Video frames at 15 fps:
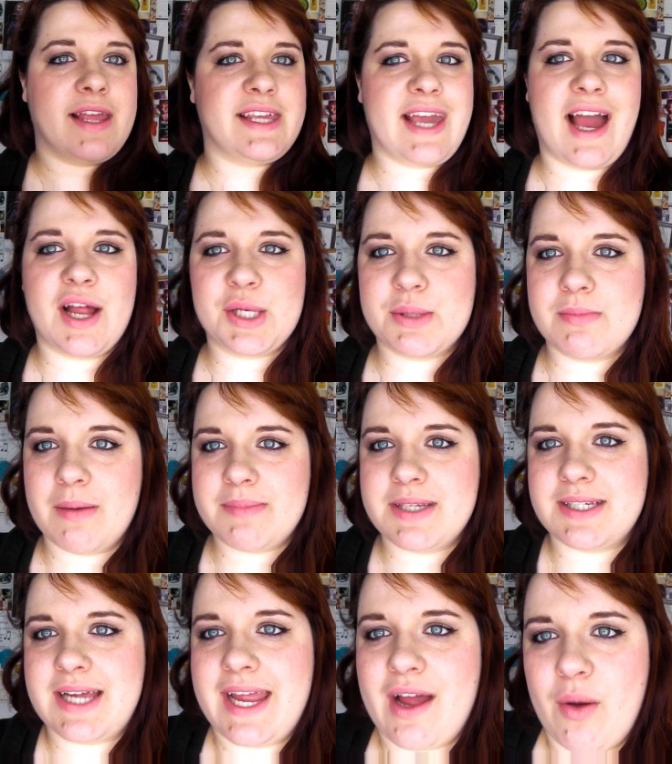catch them up to
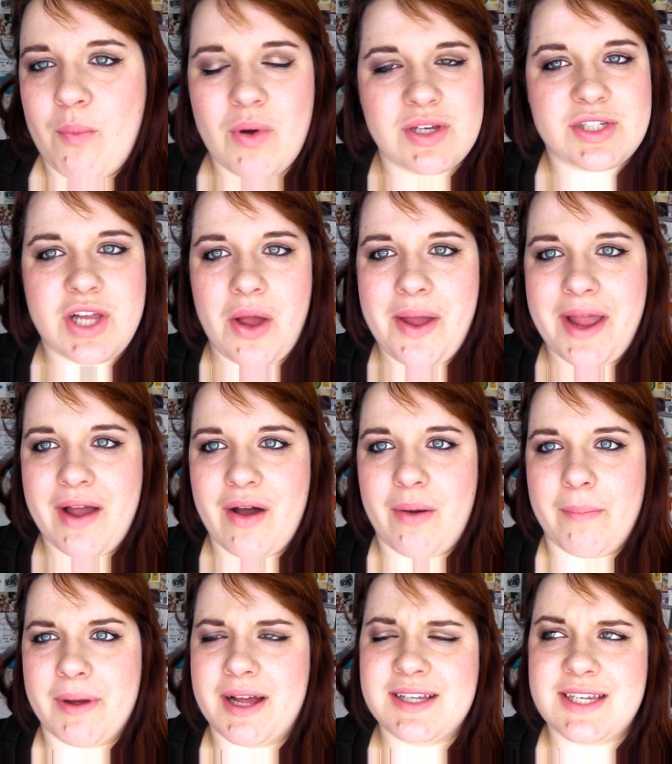date on what's going on
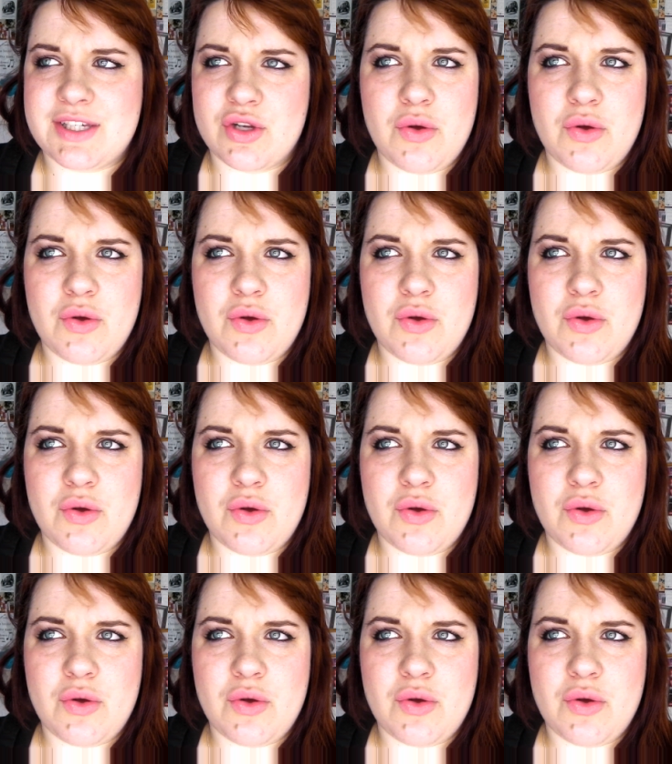because it's